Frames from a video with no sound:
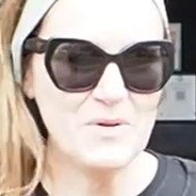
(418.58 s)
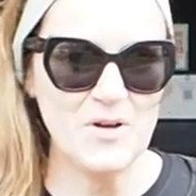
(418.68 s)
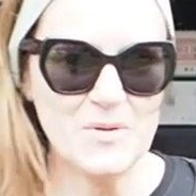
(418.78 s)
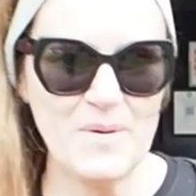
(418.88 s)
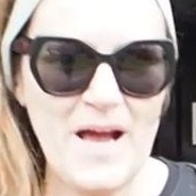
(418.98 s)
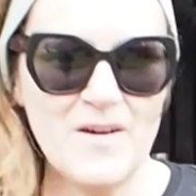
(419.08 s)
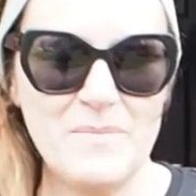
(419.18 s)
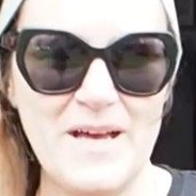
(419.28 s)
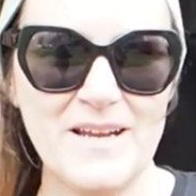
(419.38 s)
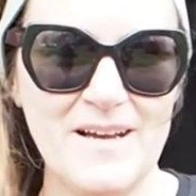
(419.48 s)
Bourke,
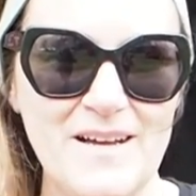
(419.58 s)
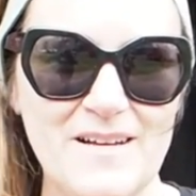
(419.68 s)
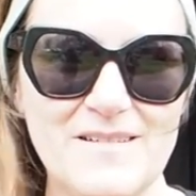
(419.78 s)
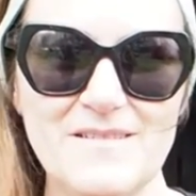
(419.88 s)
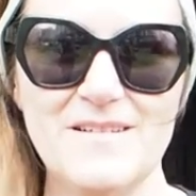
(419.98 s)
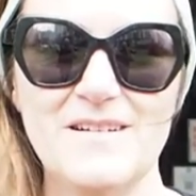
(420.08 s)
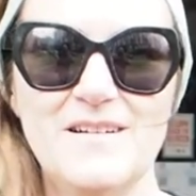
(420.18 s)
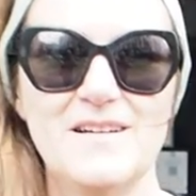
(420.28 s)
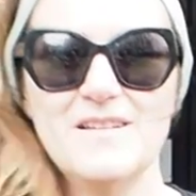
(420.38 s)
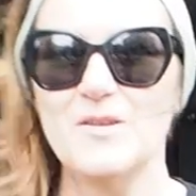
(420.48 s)
Parramatta.
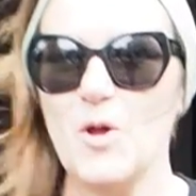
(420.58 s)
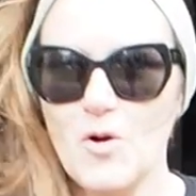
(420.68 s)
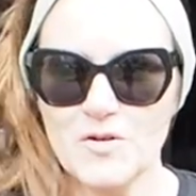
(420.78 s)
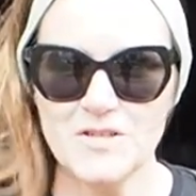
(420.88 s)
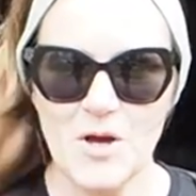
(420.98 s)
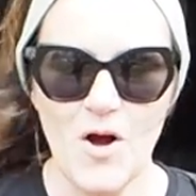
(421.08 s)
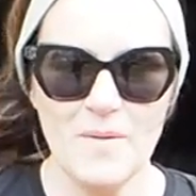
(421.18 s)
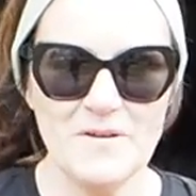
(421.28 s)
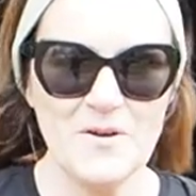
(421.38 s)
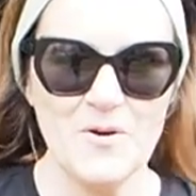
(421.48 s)
Long
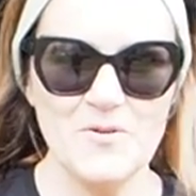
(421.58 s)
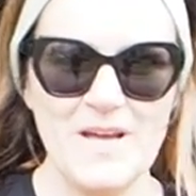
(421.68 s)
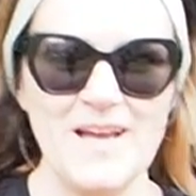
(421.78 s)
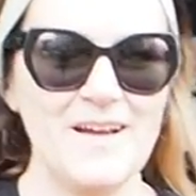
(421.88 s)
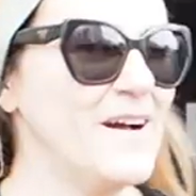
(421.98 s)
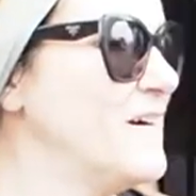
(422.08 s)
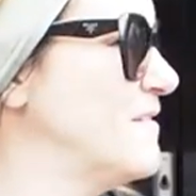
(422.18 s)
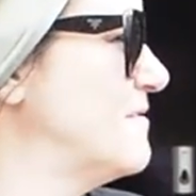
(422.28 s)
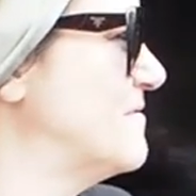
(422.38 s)
time ago now.